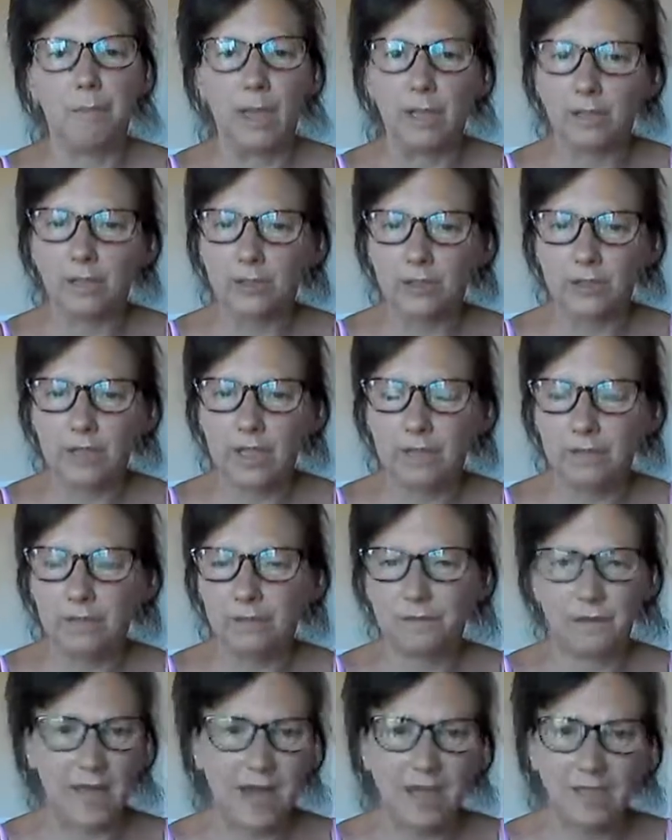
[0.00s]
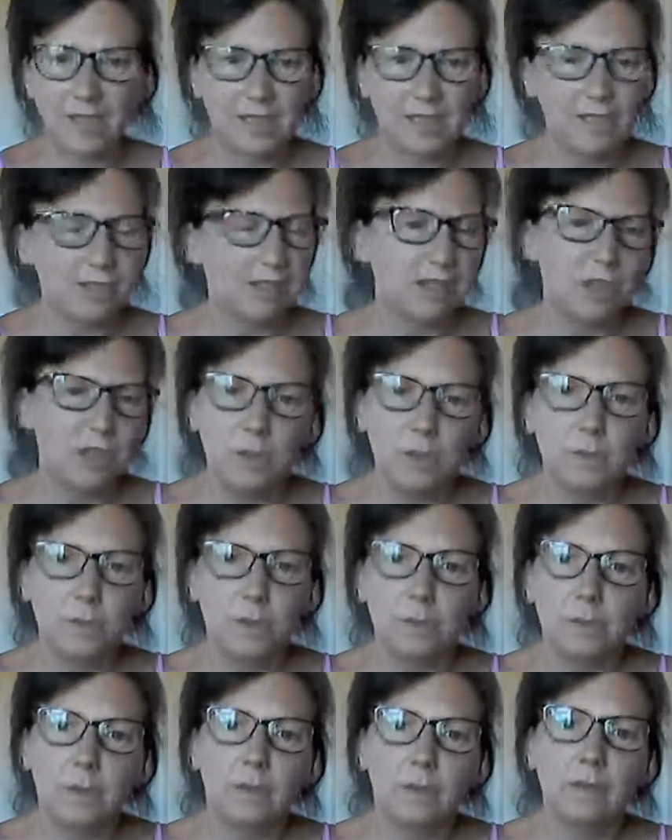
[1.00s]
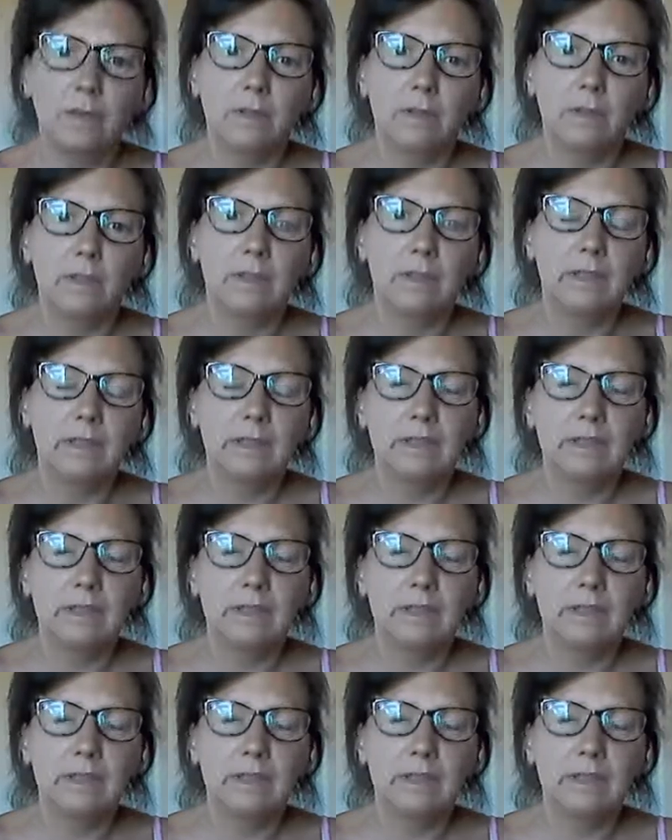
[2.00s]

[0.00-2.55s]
belching and farting than usual,